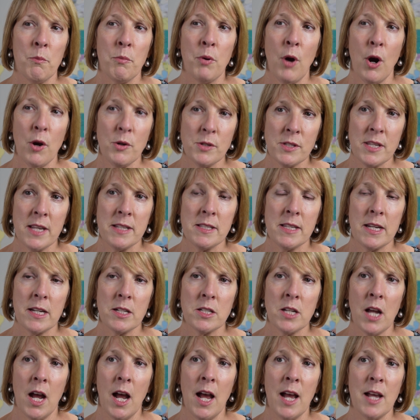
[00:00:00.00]

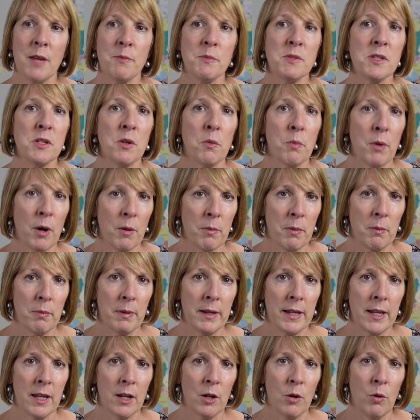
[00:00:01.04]
Processing times you're
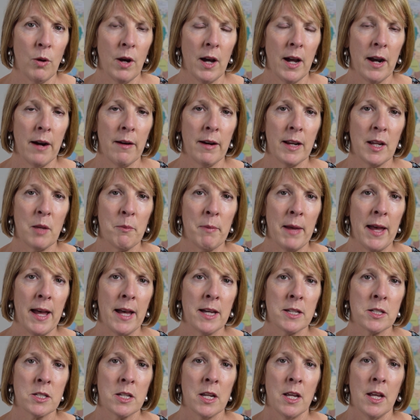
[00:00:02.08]
probably inquiring
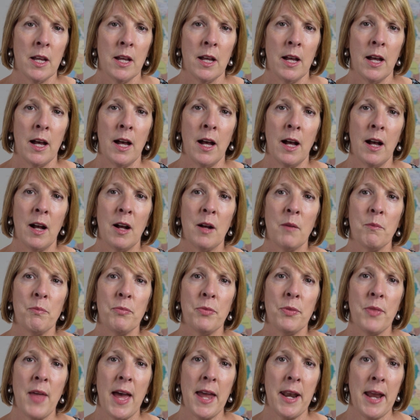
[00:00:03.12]
about.
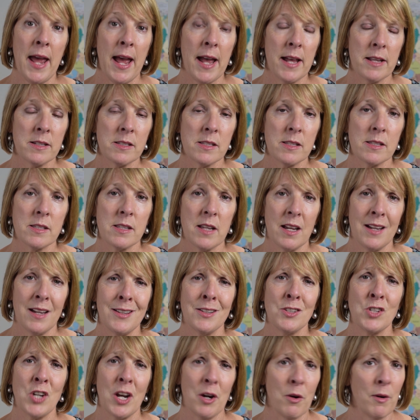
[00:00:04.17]
That has
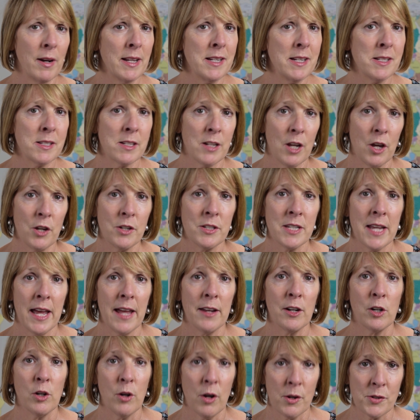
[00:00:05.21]
generally slowed
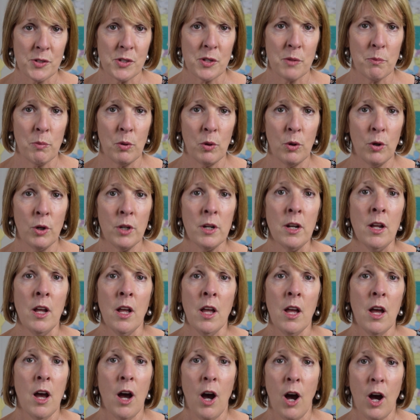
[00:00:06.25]
down across the board.
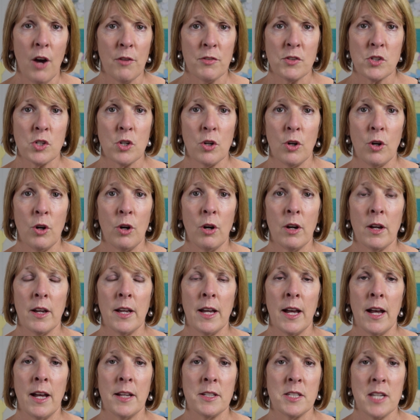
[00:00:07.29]
Offshore
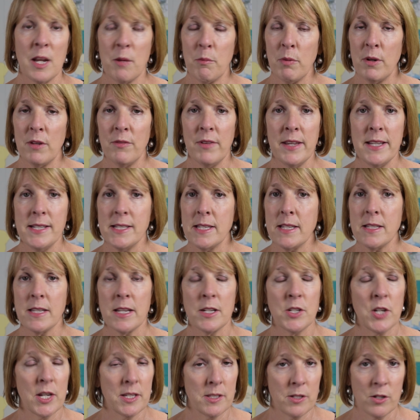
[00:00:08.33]
temporary visas
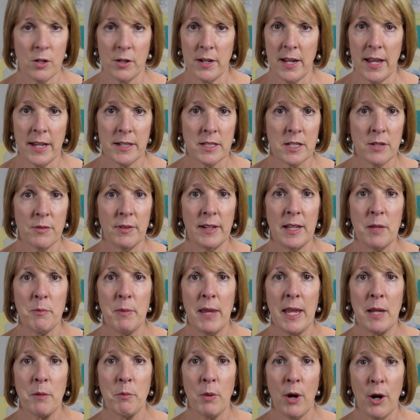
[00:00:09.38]
are just not actively
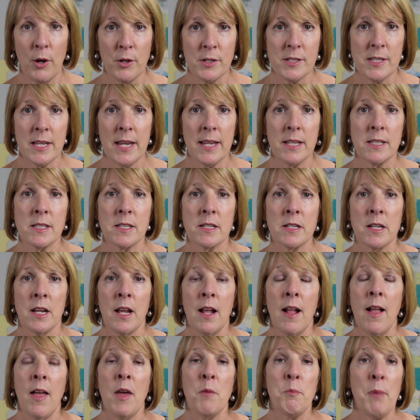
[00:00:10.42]
being processed.
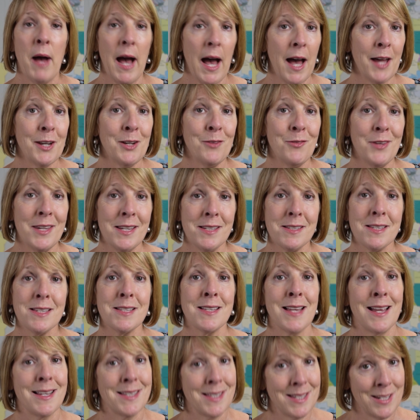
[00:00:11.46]
Partner
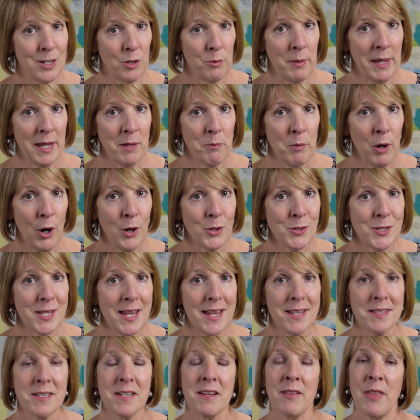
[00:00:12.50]
visas are still being
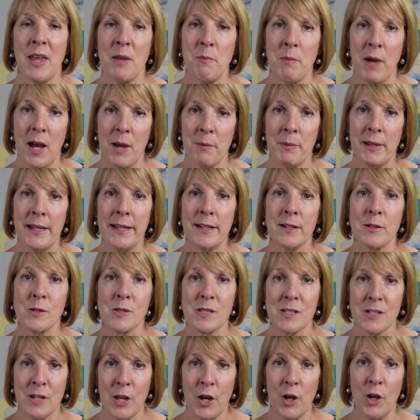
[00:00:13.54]
processed. They might be a little
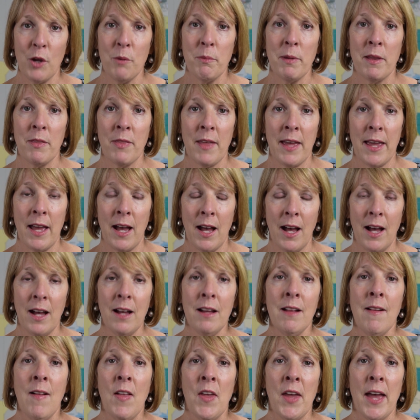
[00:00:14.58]
slow, but they are.
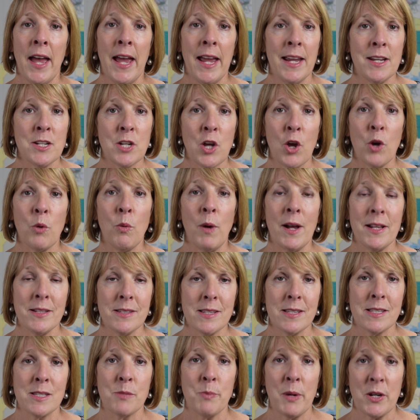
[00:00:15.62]

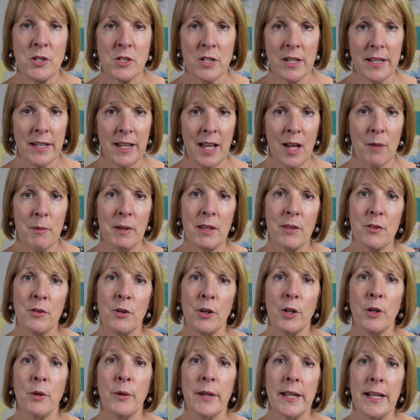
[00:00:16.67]
801s especially coming
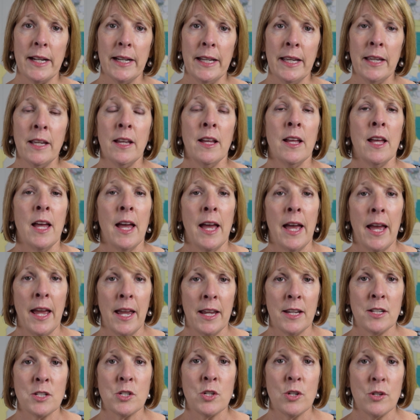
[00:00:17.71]
through quickly.
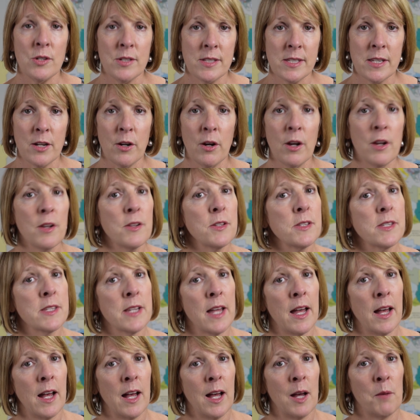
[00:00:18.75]

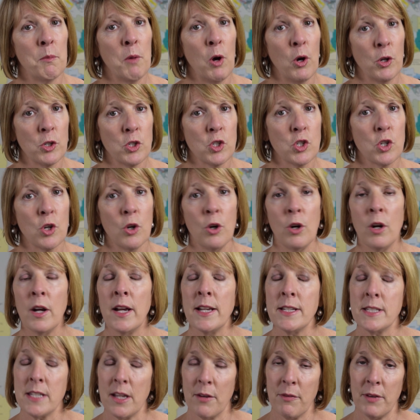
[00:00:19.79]
820s onshore
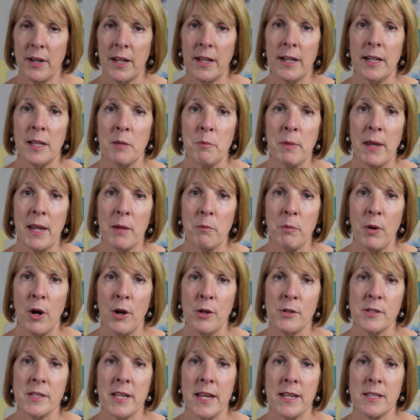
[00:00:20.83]
are definitely being
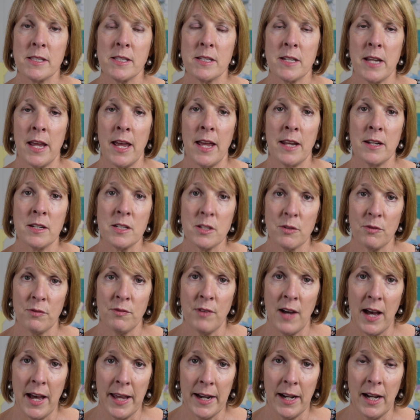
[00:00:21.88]
processed and
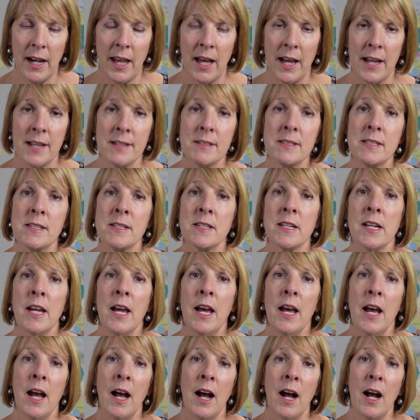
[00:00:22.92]
finalised.
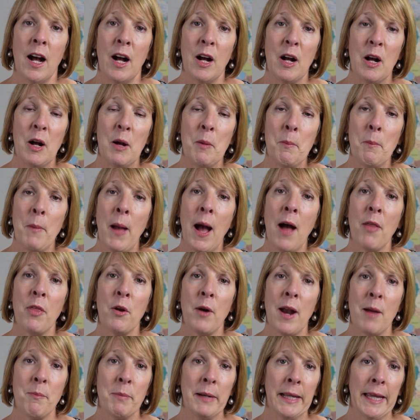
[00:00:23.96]

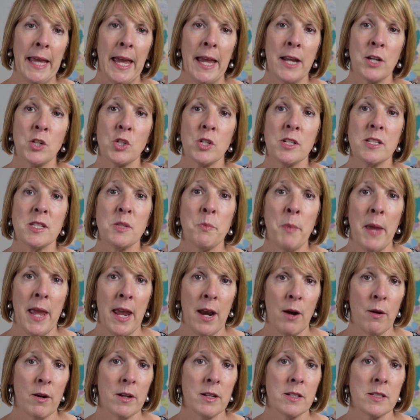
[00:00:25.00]
Other applications,
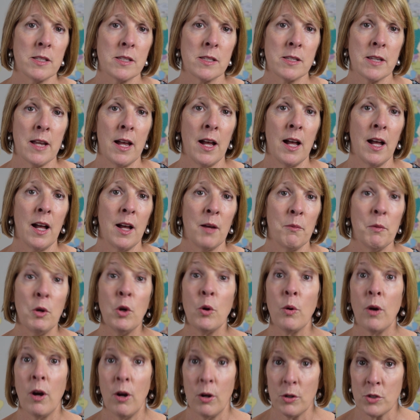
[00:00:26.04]
parents
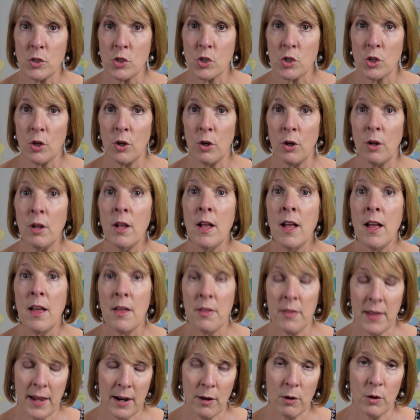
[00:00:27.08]
who are onshore,
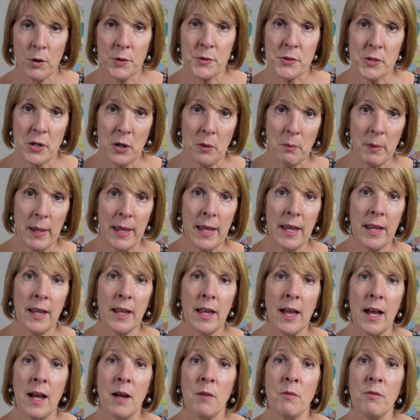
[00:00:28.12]
they're also being
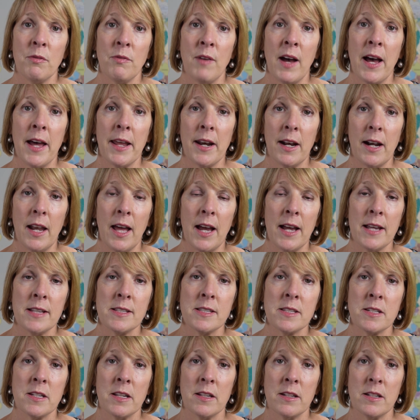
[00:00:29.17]

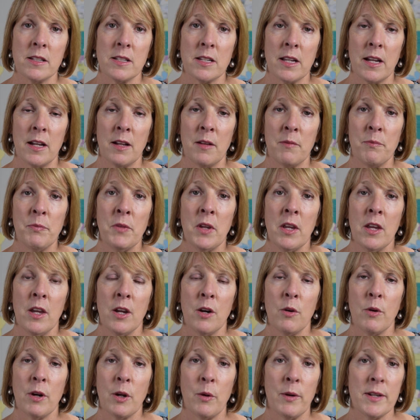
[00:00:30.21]
finalised and
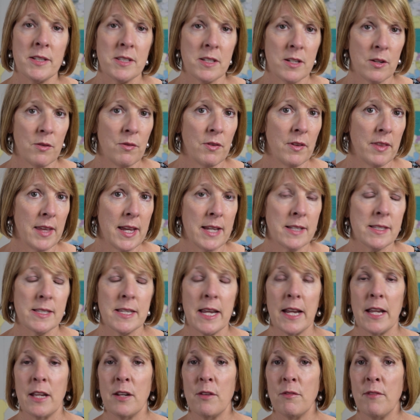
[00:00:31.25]
requested for their
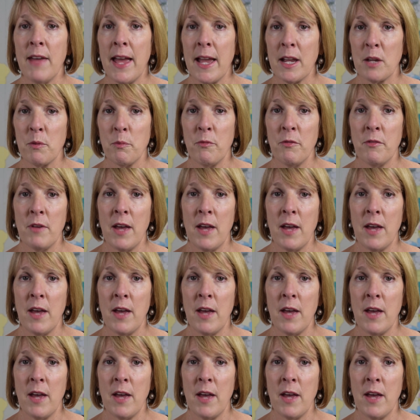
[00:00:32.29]
second back